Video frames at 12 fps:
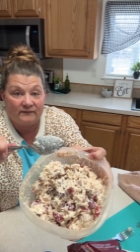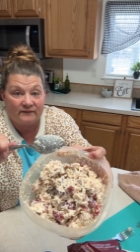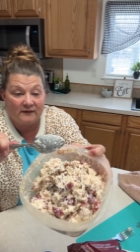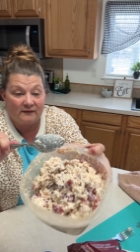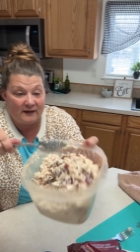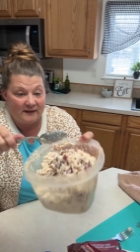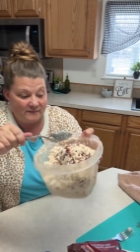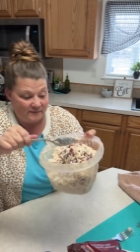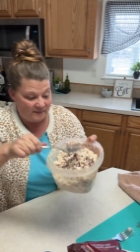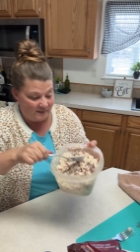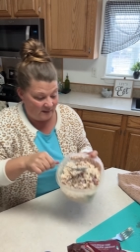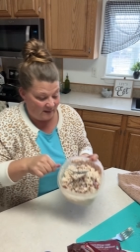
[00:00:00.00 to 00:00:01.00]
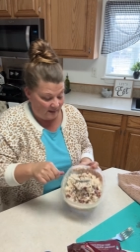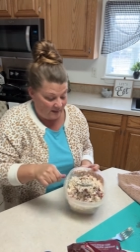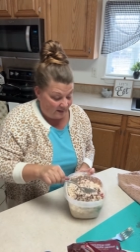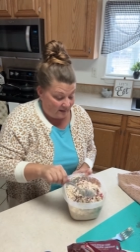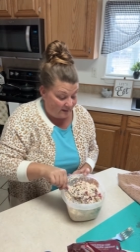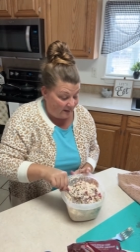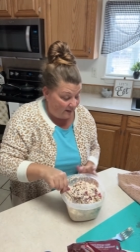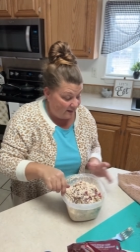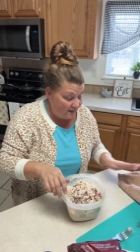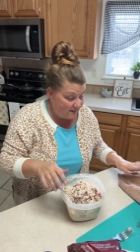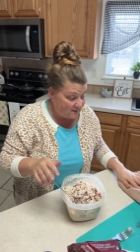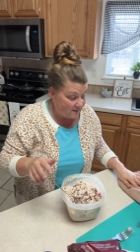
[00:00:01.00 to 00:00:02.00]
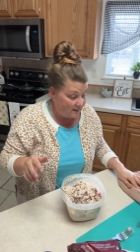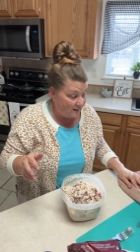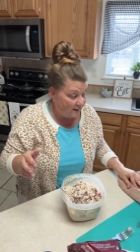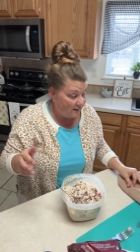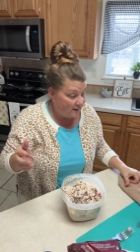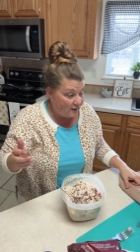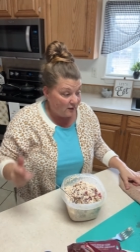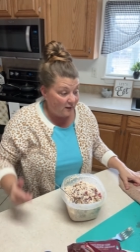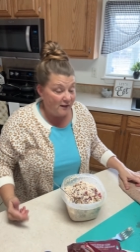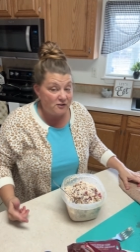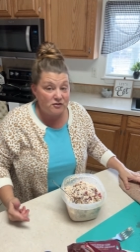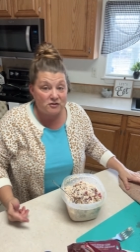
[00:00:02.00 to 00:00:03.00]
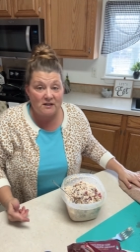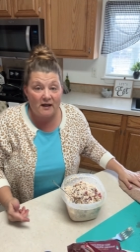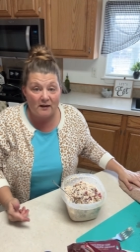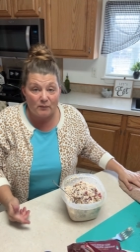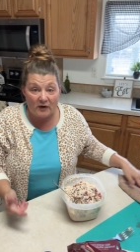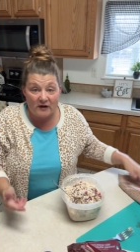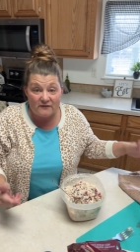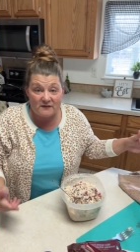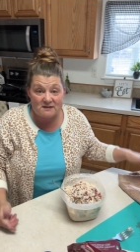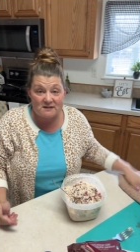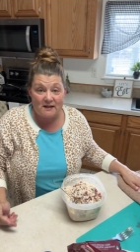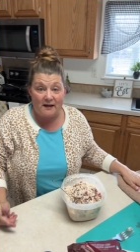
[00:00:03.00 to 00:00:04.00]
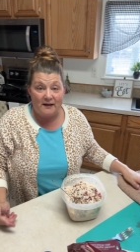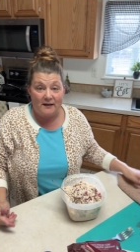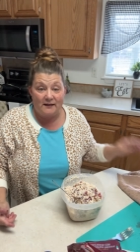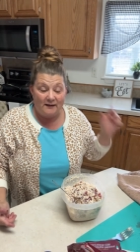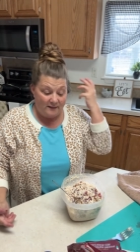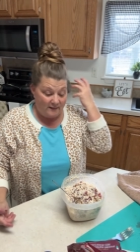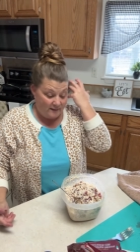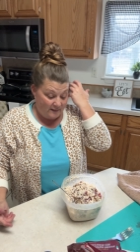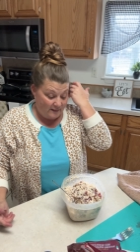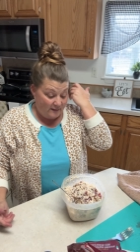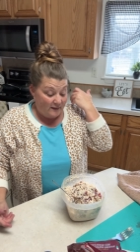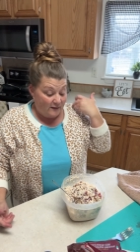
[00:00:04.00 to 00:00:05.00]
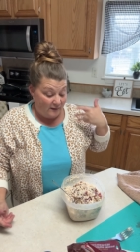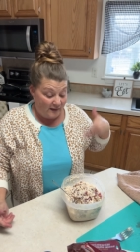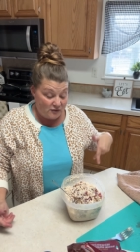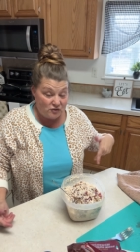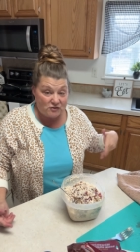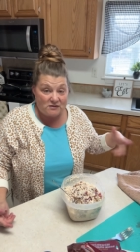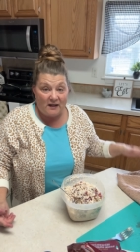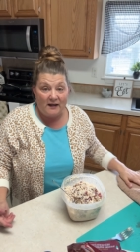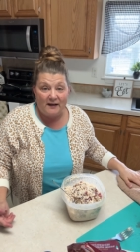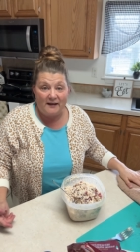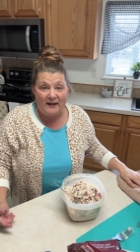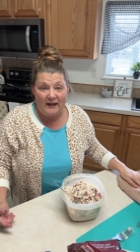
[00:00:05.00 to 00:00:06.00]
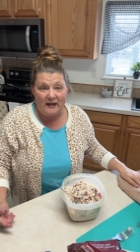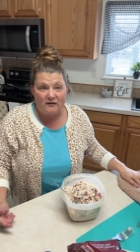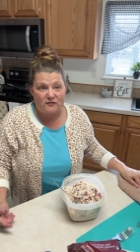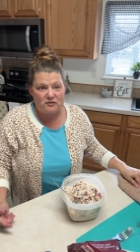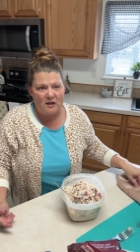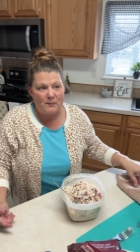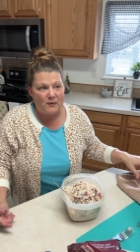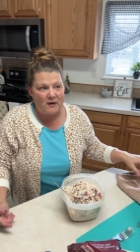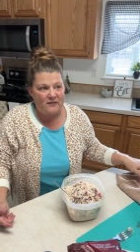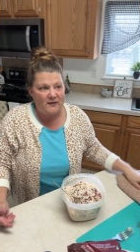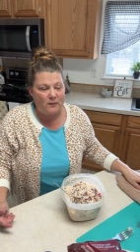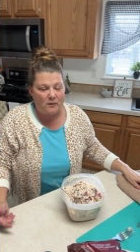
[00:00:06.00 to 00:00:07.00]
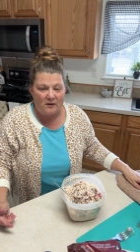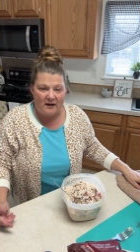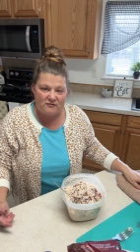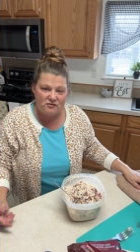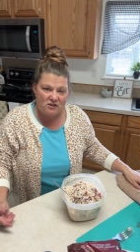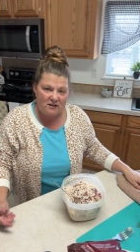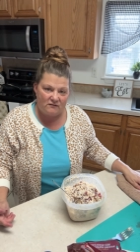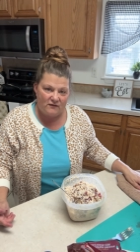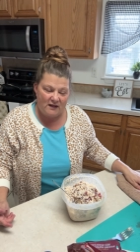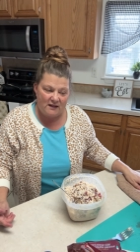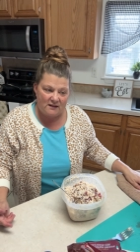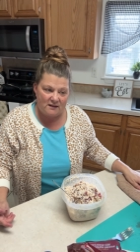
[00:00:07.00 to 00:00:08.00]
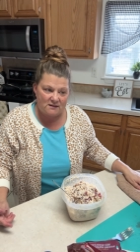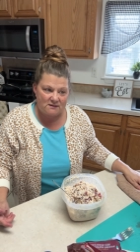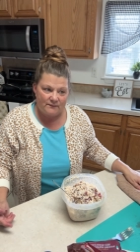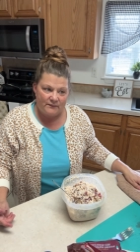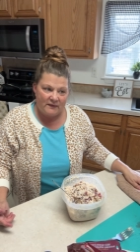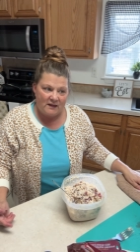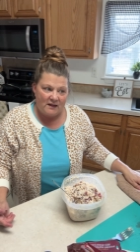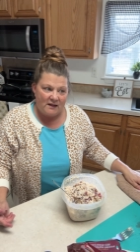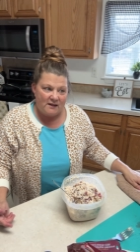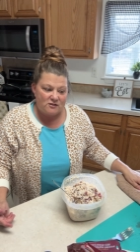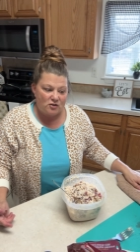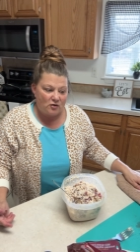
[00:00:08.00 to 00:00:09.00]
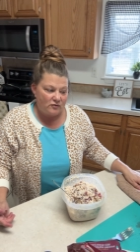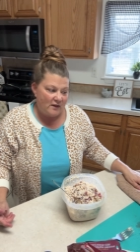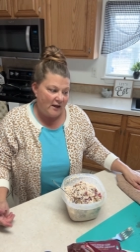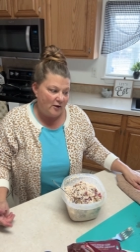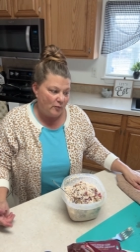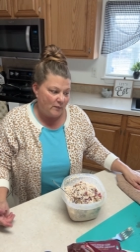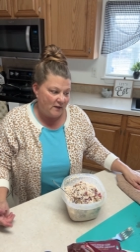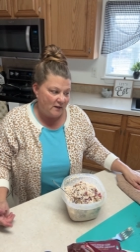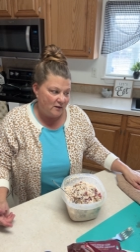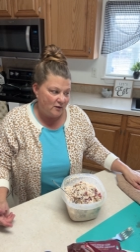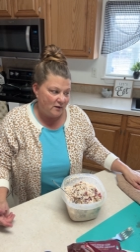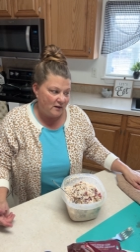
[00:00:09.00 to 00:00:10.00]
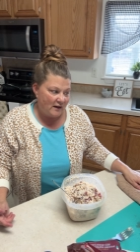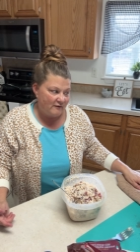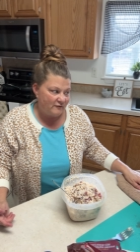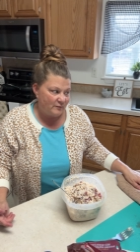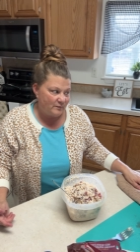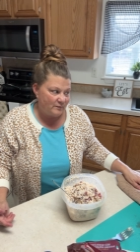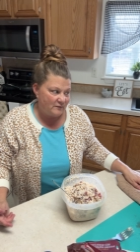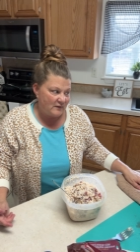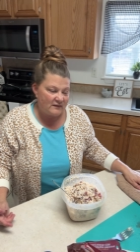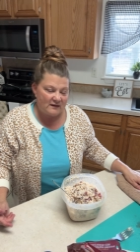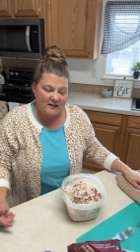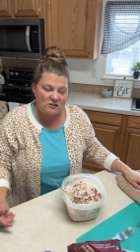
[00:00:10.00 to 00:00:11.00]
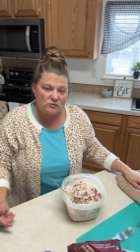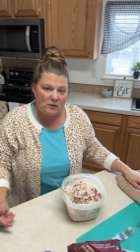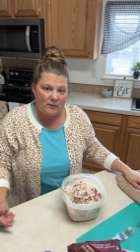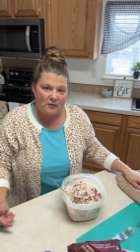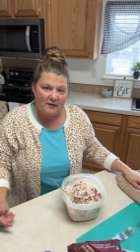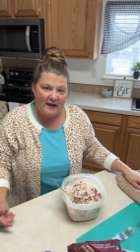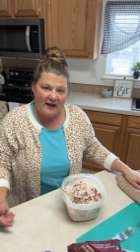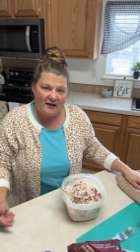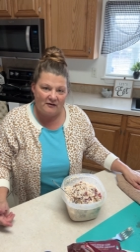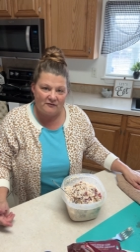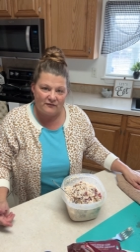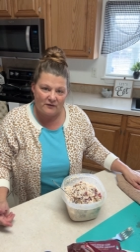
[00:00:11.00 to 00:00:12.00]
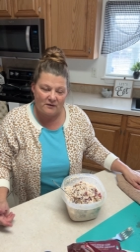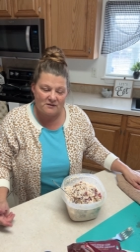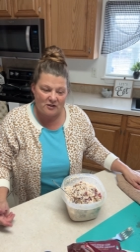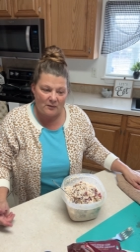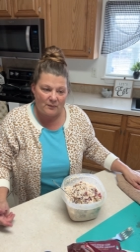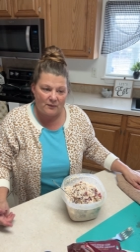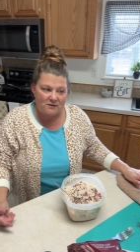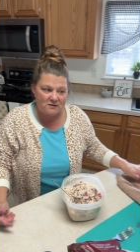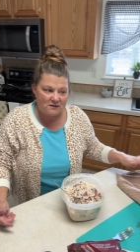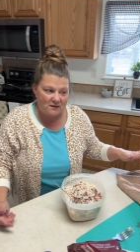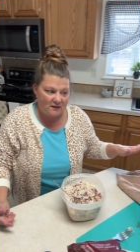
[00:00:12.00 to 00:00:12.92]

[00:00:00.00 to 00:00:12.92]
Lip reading: Okay. There it is, and lunch is done. Breakfast is done. Lunch is done, and for supper, I think we're gonna have chicken fajitas. So that'll be good. I think that's what we're gonna have for suppers,